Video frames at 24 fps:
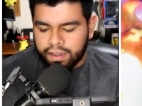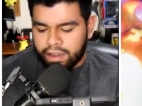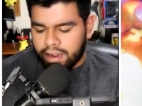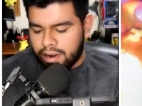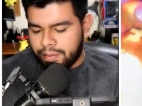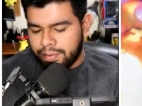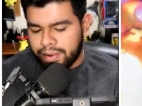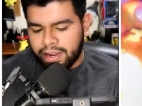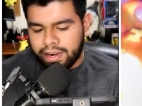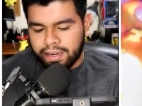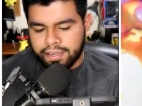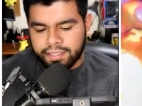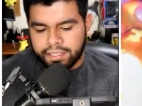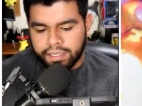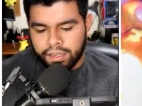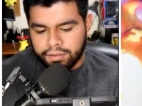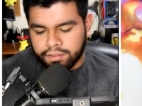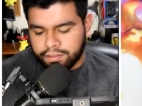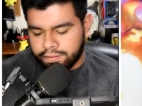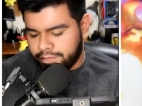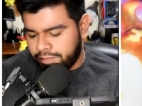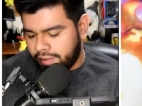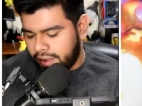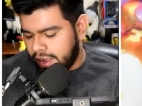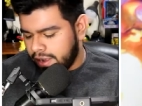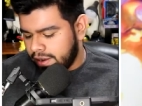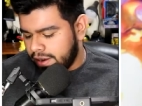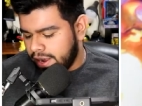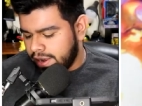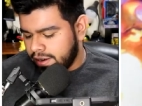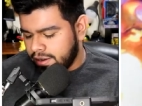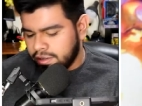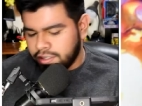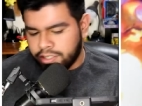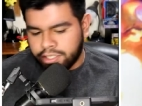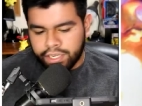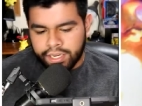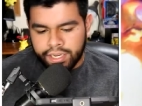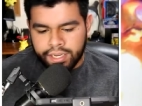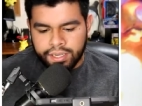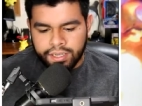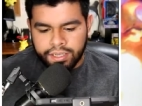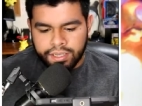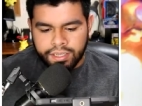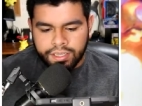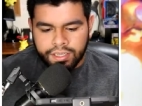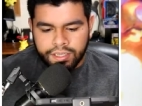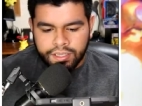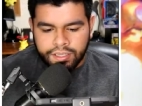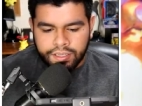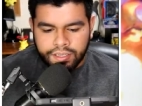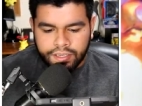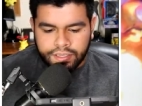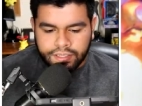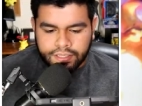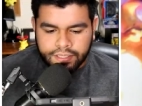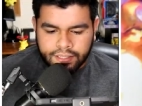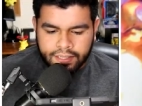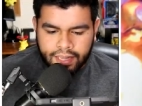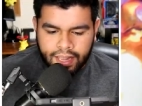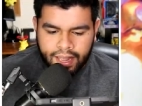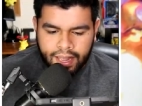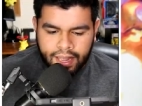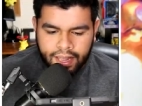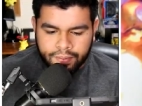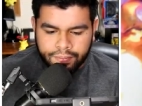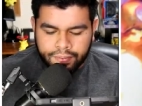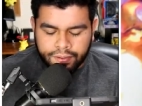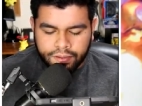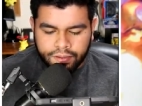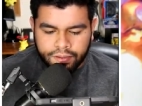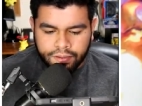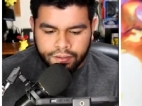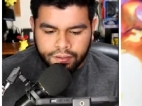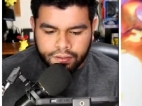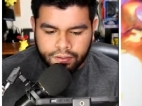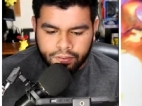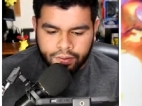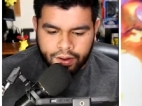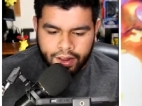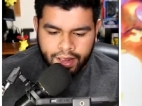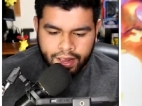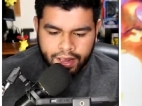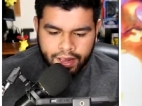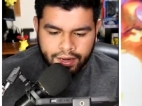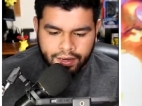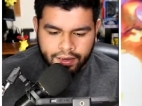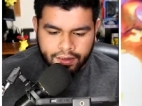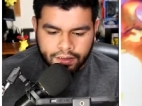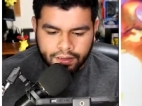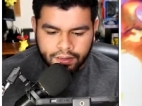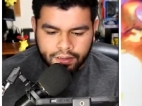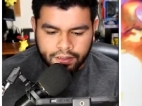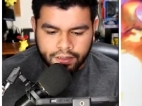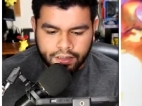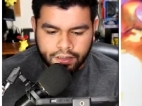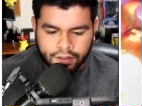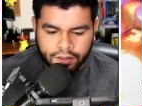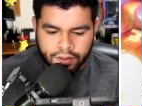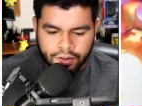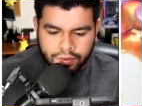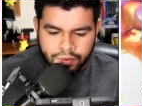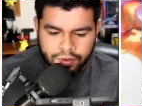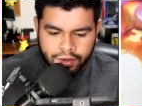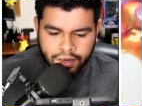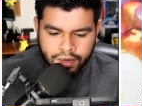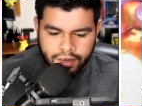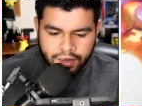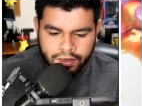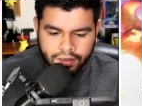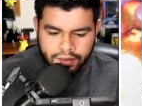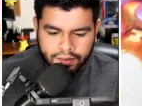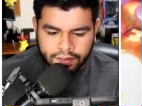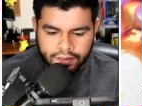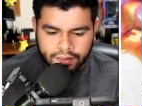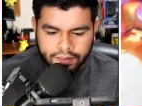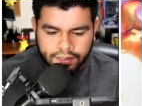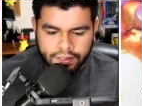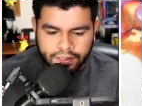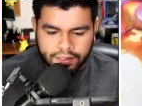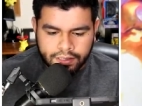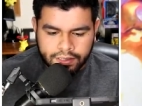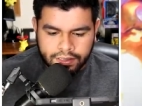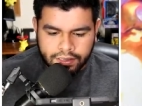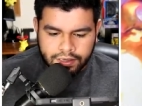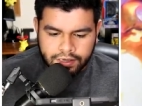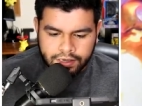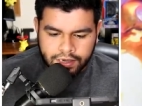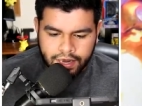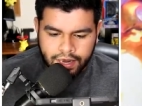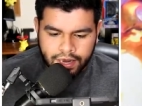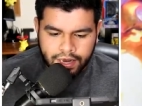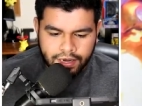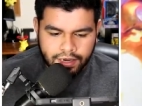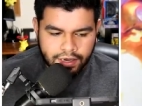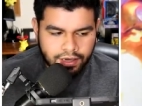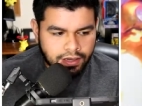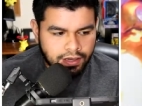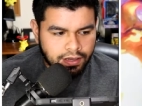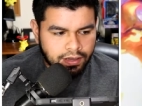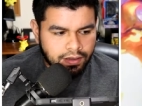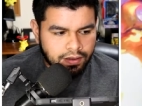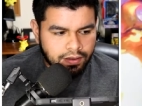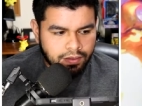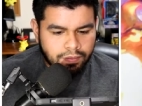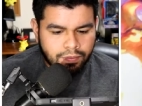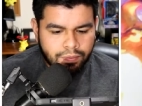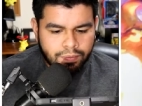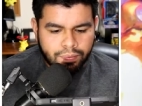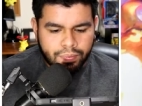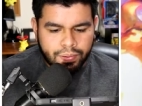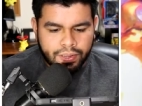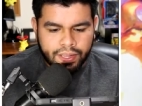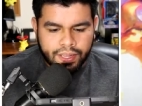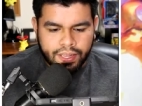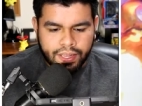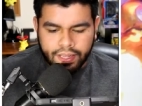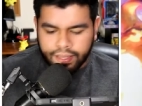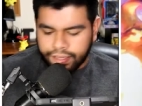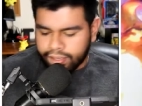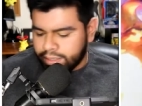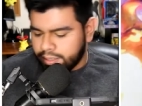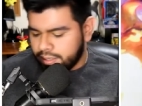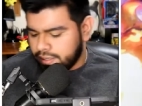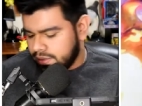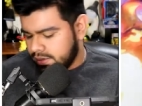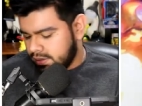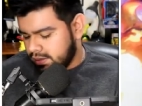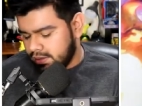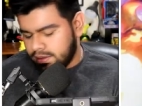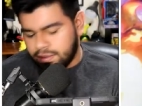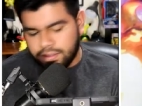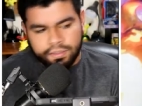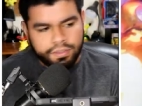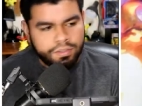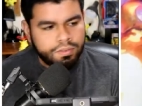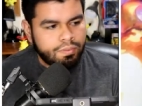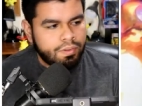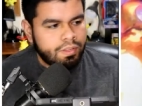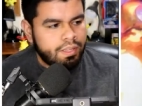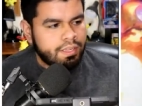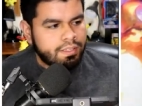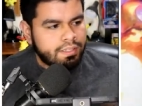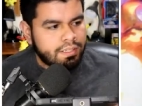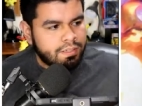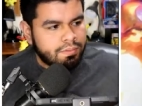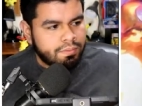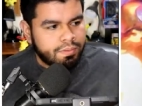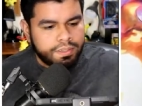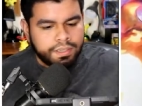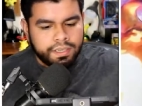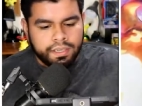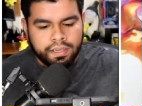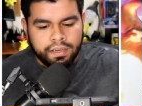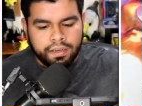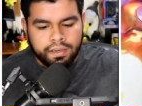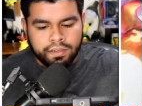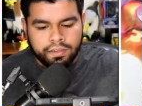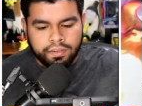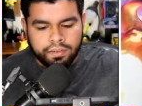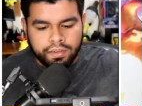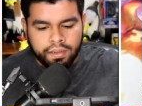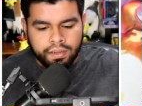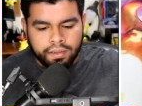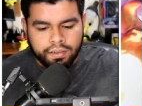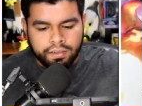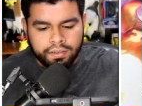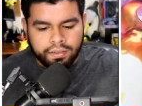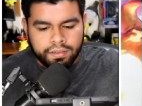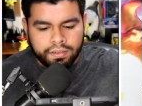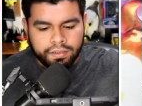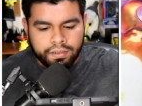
right, we got ourselves Fire Energy, Sab, Cran, Kakuna, Den, Peak. I just realized this one didn't turn on.